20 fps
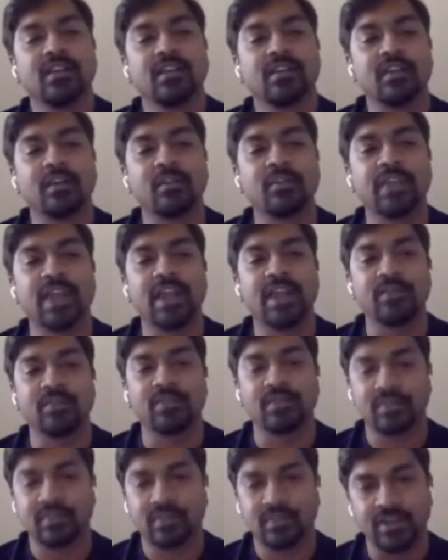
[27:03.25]

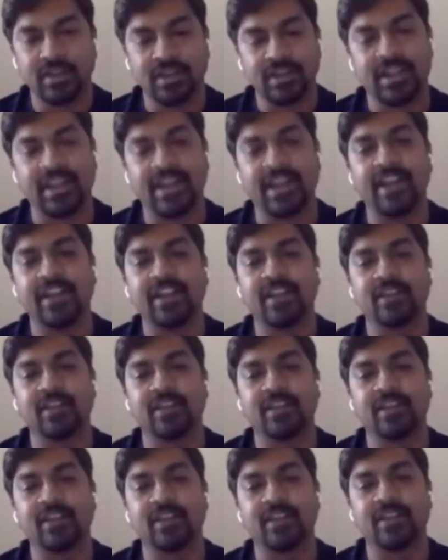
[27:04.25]
sometimes it can end up
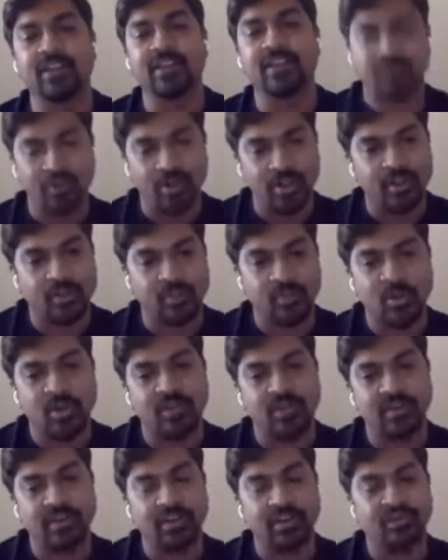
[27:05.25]
generating false
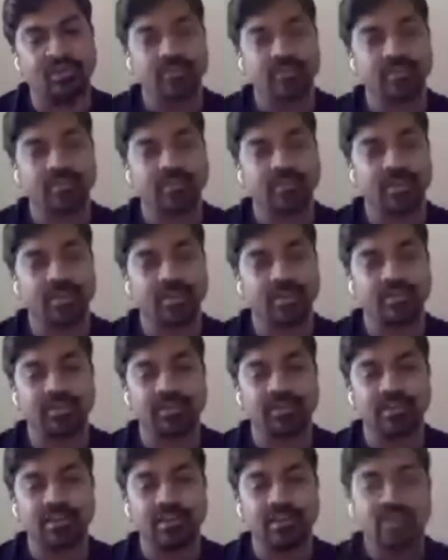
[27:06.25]
positives
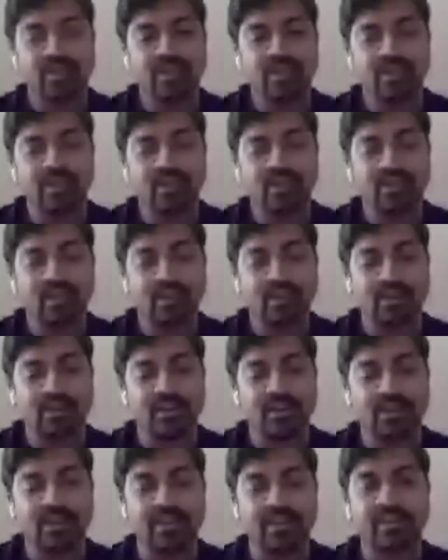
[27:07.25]
because
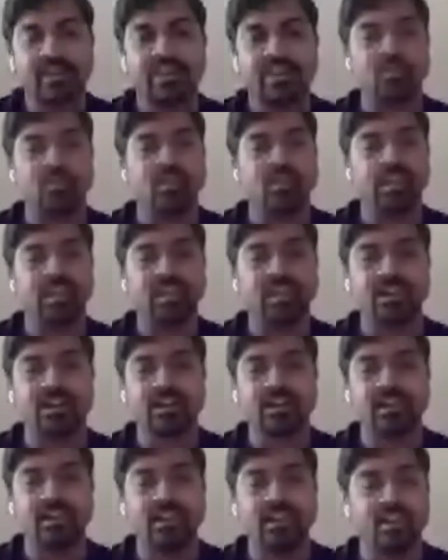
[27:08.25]
uh, let's say you
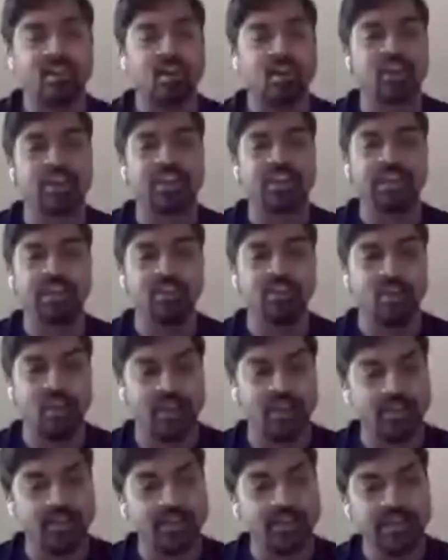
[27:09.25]
created a key called key
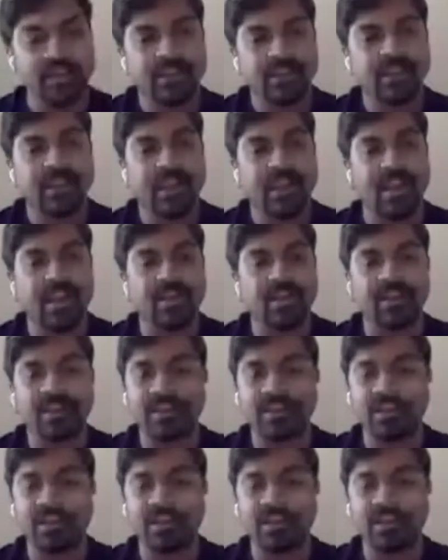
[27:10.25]
one and
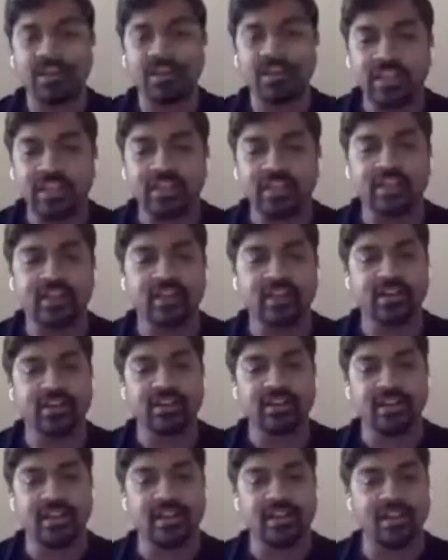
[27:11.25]
then you deleted
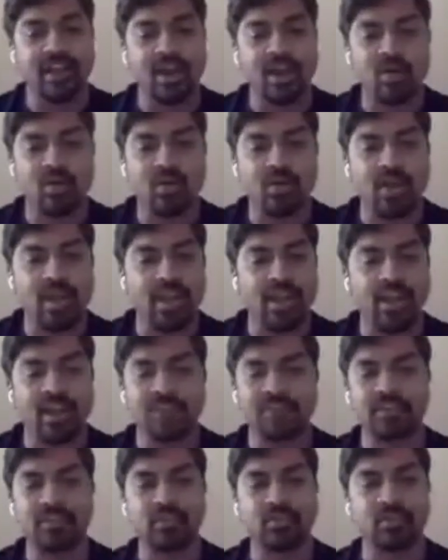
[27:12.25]
it and now i
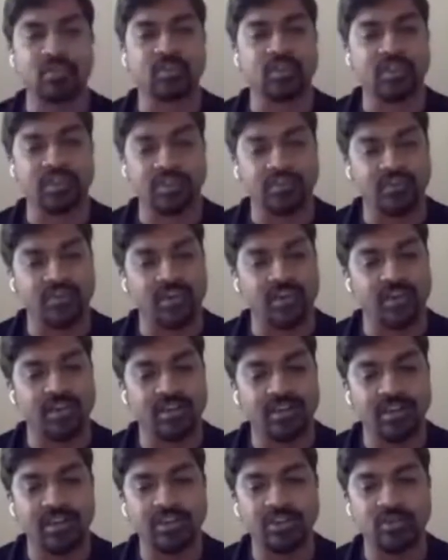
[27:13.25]
ask you to certify
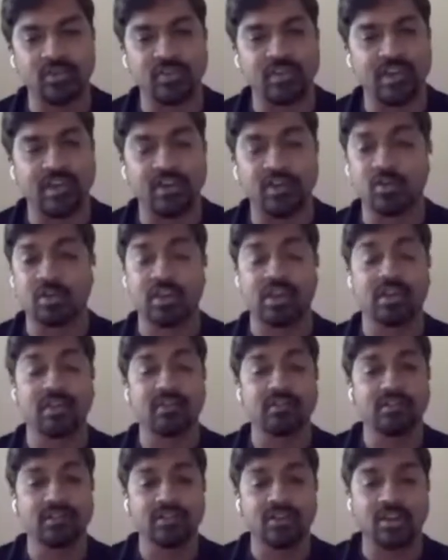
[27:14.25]
and you said
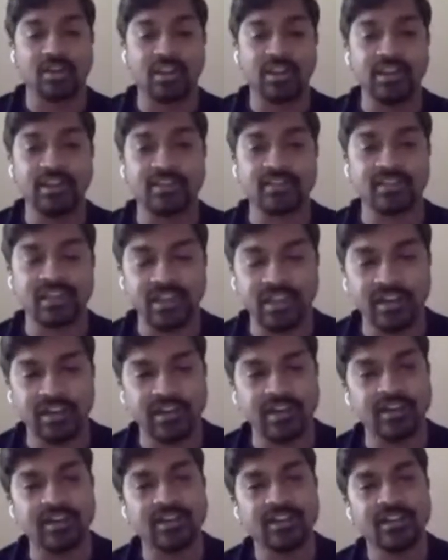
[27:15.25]
okay your key is
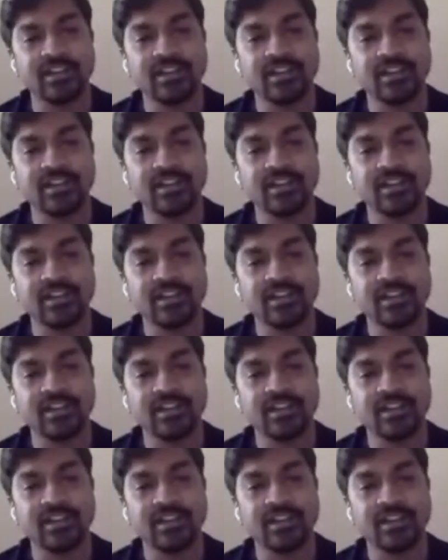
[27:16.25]
deleted